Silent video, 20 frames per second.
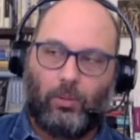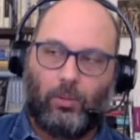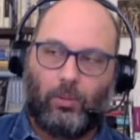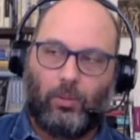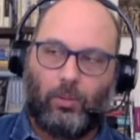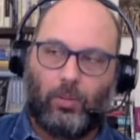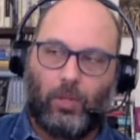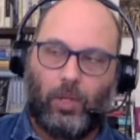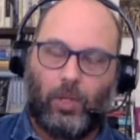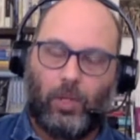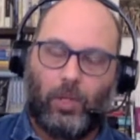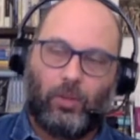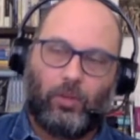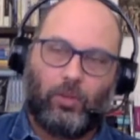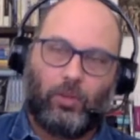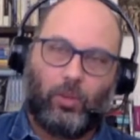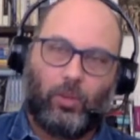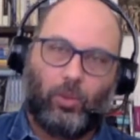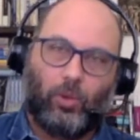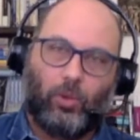and I can
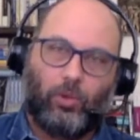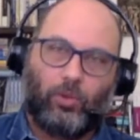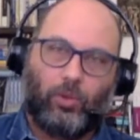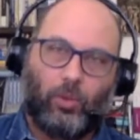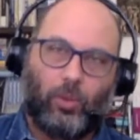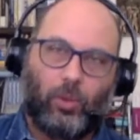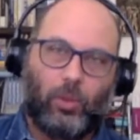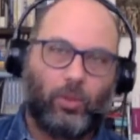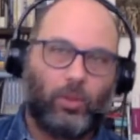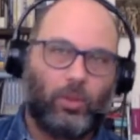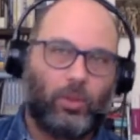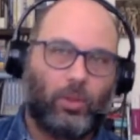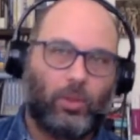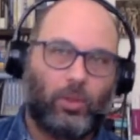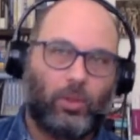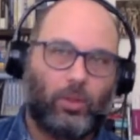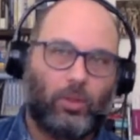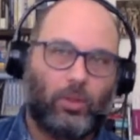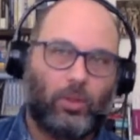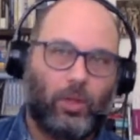say more if you want, but
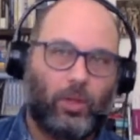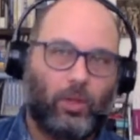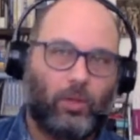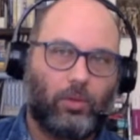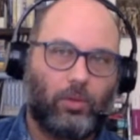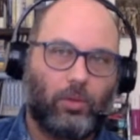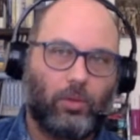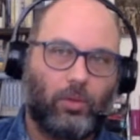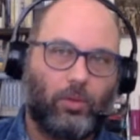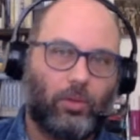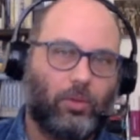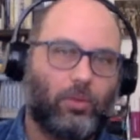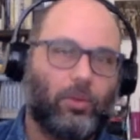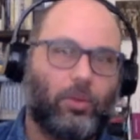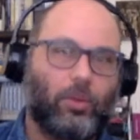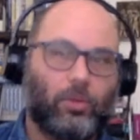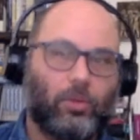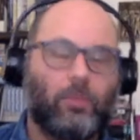that's kind of an overview.